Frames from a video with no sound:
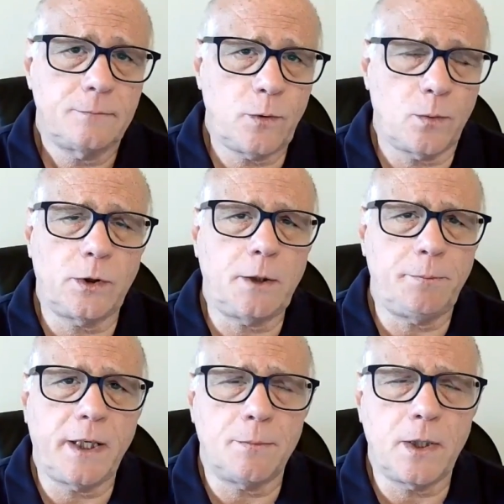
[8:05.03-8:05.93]
We will
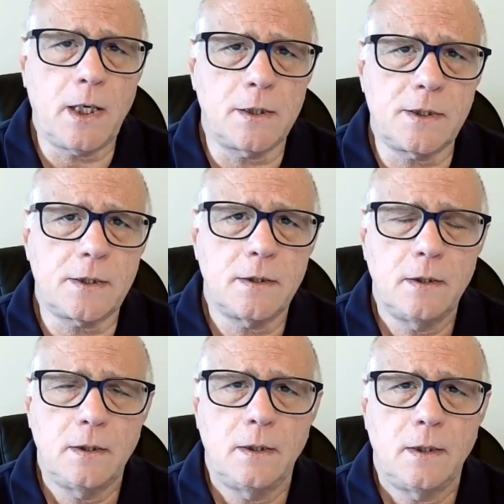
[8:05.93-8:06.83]
not become gods,
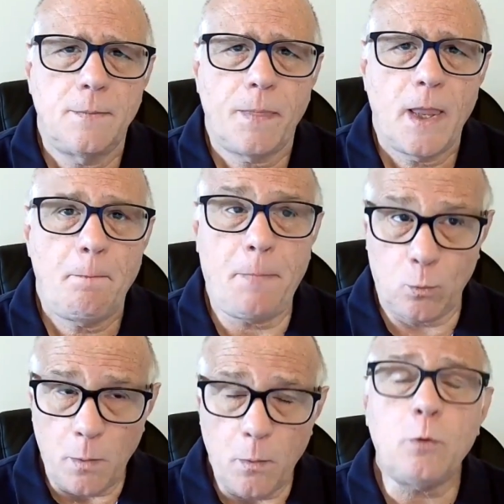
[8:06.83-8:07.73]

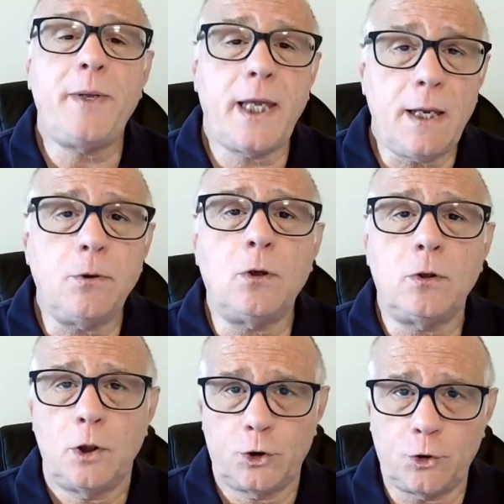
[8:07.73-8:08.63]
but we will be able